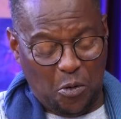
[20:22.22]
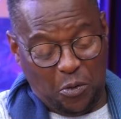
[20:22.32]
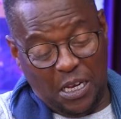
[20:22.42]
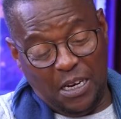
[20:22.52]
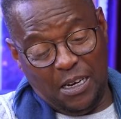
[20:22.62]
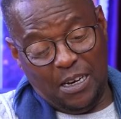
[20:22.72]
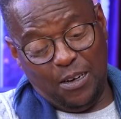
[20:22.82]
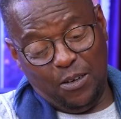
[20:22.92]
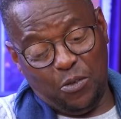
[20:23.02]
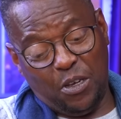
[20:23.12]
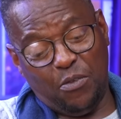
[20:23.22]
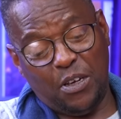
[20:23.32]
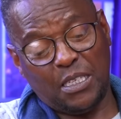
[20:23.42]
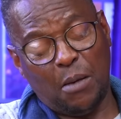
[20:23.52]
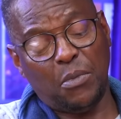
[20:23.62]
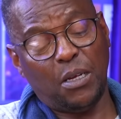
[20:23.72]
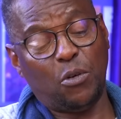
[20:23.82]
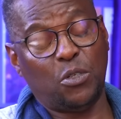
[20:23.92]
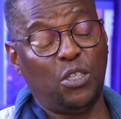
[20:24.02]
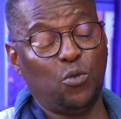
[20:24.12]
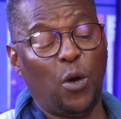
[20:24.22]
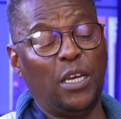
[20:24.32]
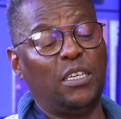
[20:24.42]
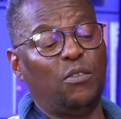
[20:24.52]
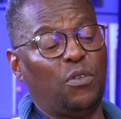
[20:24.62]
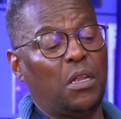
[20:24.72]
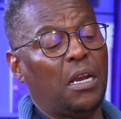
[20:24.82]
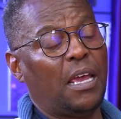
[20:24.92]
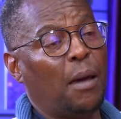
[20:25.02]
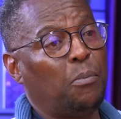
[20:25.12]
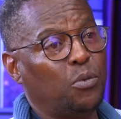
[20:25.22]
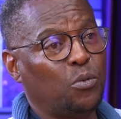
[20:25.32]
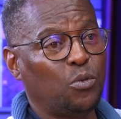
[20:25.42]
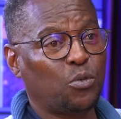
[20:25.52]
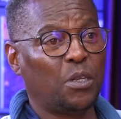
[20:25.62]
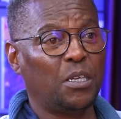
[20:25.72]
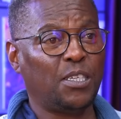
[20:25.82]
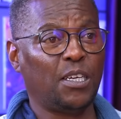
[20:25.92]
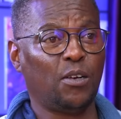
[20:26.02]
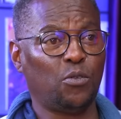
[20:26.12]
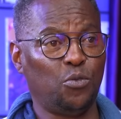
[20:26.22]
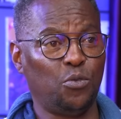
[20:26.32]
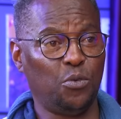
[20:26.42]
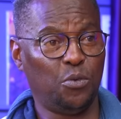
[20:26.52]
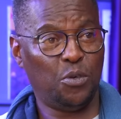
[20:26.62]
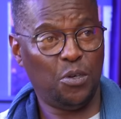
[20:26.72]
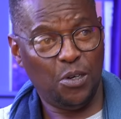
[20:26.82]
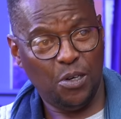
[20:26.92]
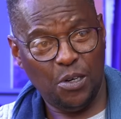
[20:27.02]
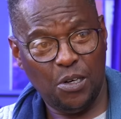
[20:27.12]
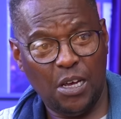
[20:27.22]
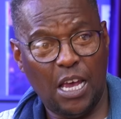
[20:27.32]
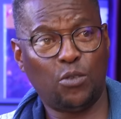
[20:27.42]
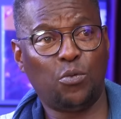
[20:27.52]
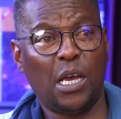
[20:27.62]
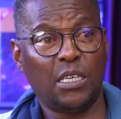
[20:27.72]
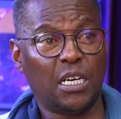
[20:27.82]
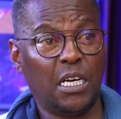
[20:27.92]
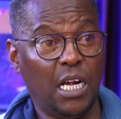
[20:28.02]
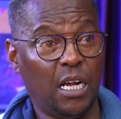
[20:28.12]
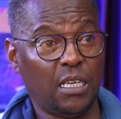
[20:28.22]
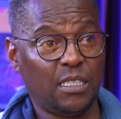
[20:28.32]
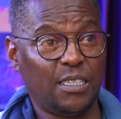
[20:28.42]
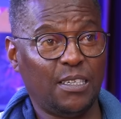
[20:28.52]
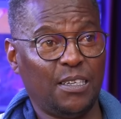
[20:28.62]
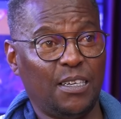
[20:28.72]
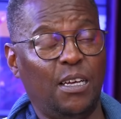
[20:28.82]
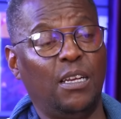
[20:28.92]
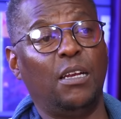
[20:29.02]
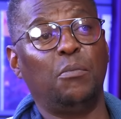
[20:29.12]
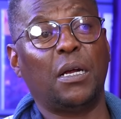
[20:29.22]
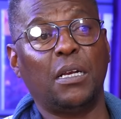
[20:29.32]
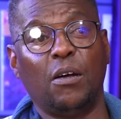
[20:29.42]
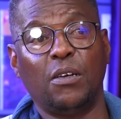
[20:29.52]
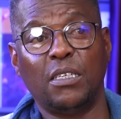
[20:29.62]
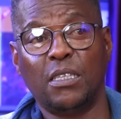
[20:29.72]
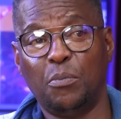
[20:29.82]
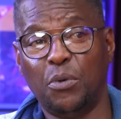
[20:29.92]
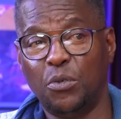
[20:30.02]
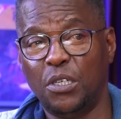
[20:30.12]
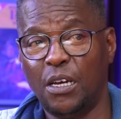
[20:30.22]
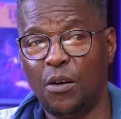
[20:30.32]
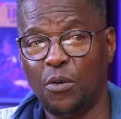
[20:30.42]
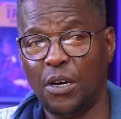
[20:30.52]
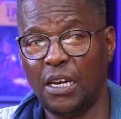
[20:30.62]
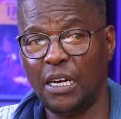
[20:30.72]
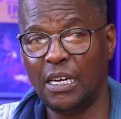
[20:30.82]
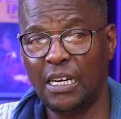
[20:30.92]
know, then you give her something because she's waiting for that gap to, so that she can do as rehearsed. Ah. And then, but now here's the beauty, Ahori.